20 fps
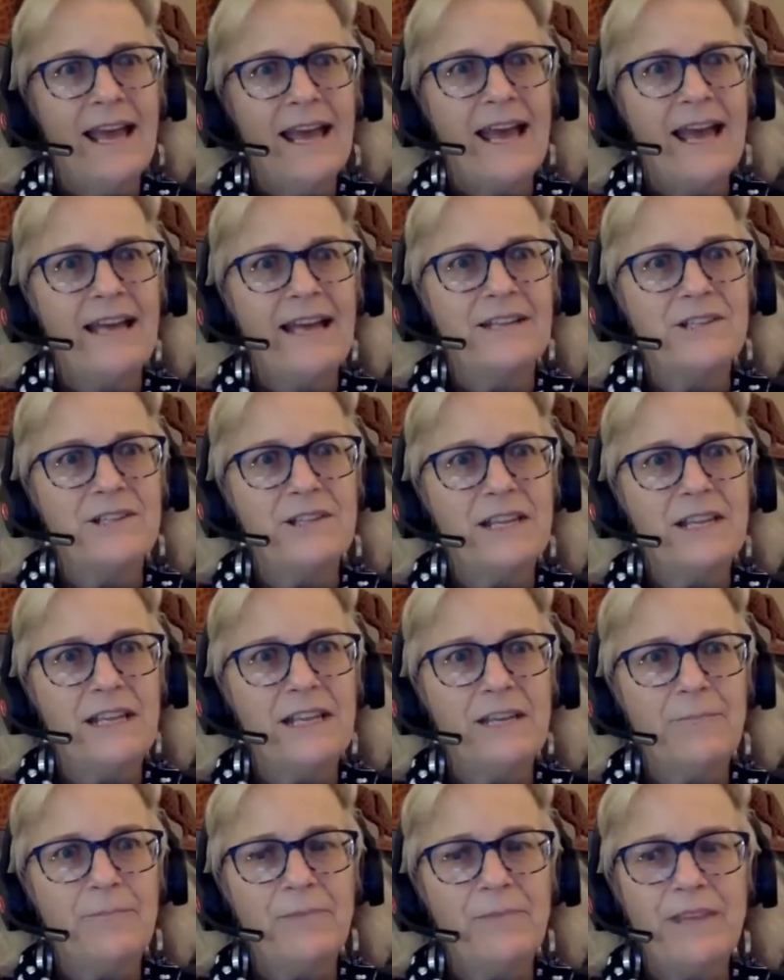and
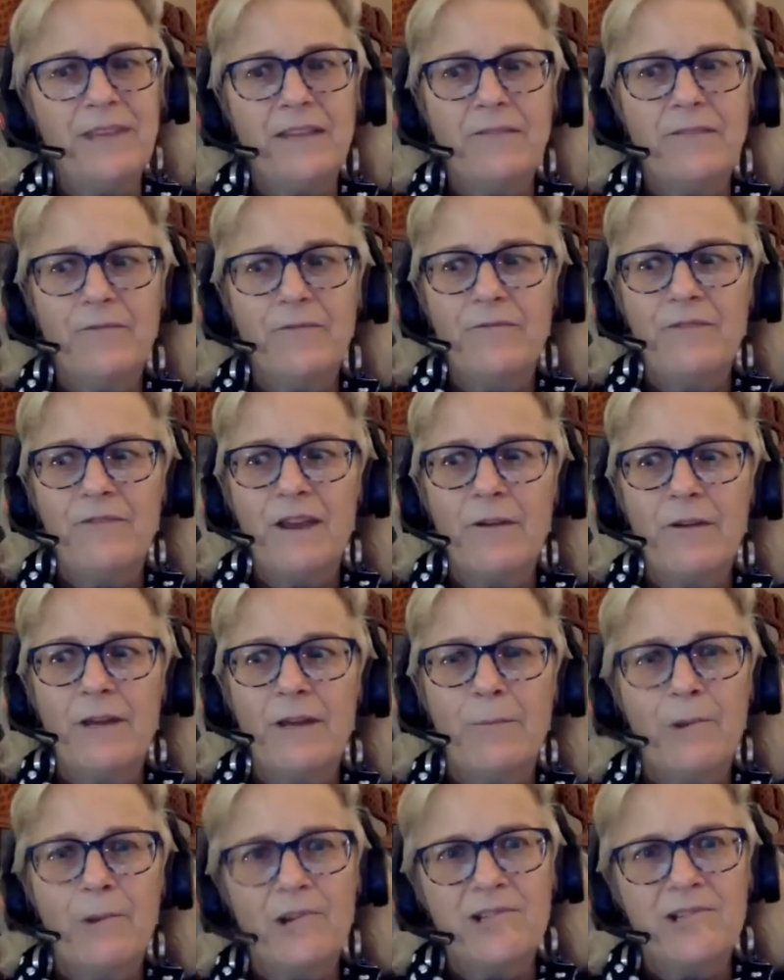the the very
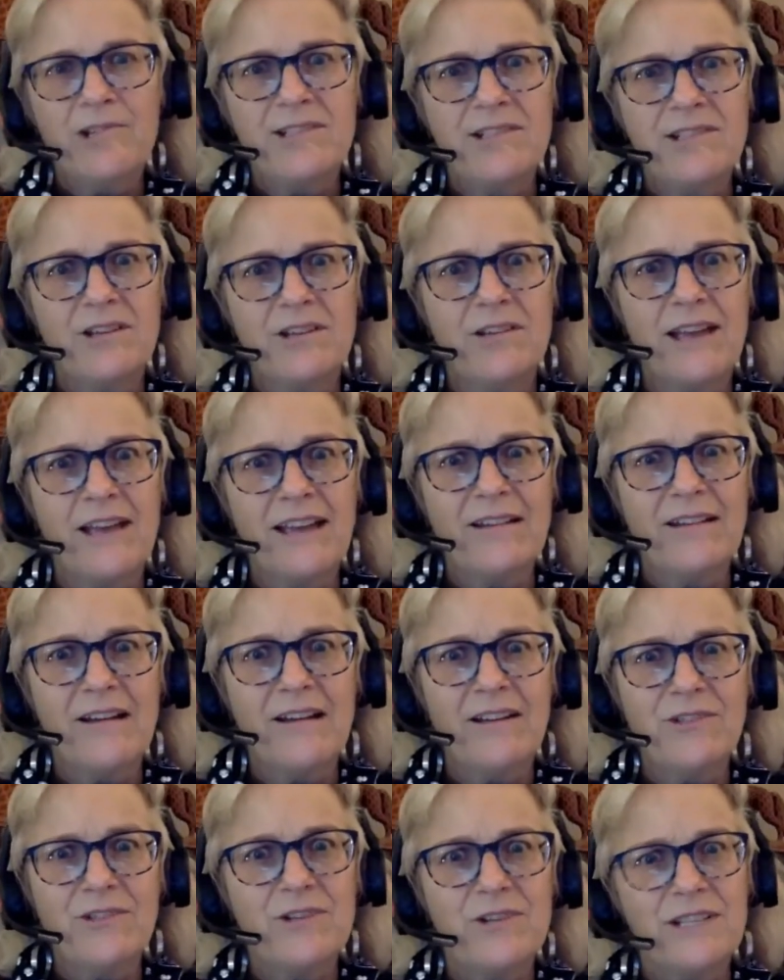personal and
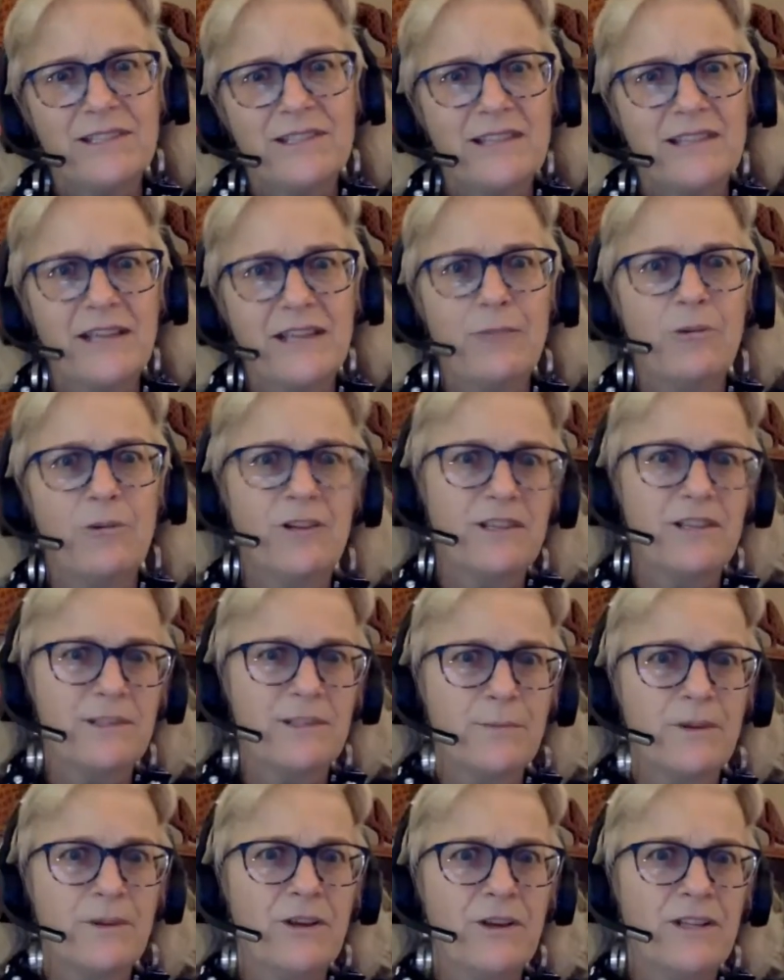untranslatable
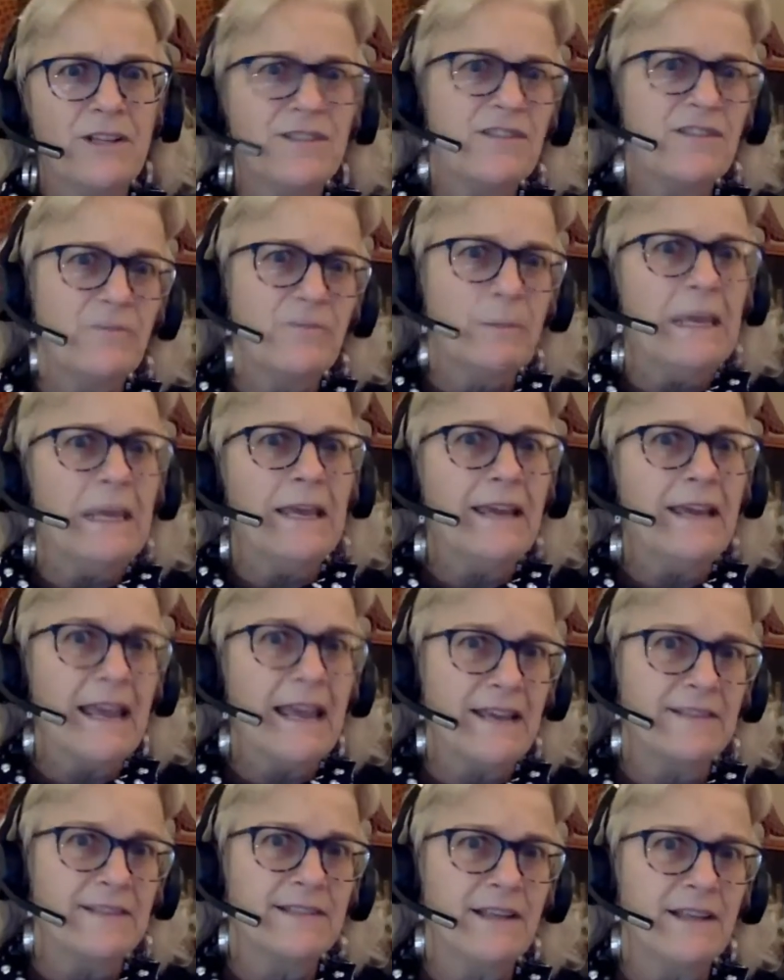experience of being
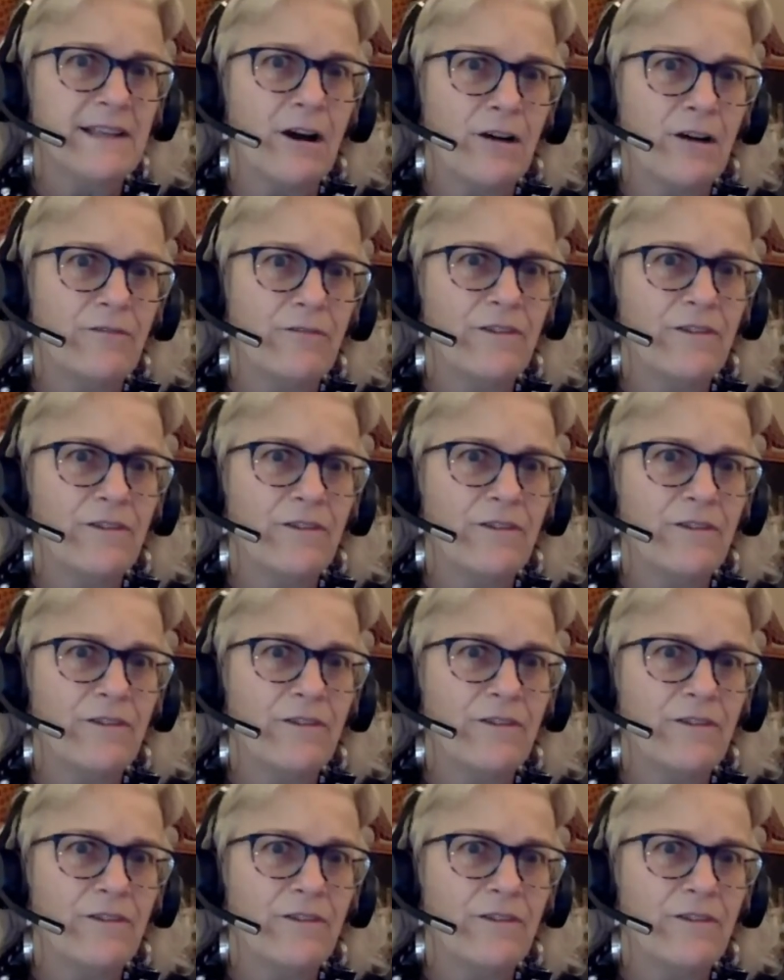a self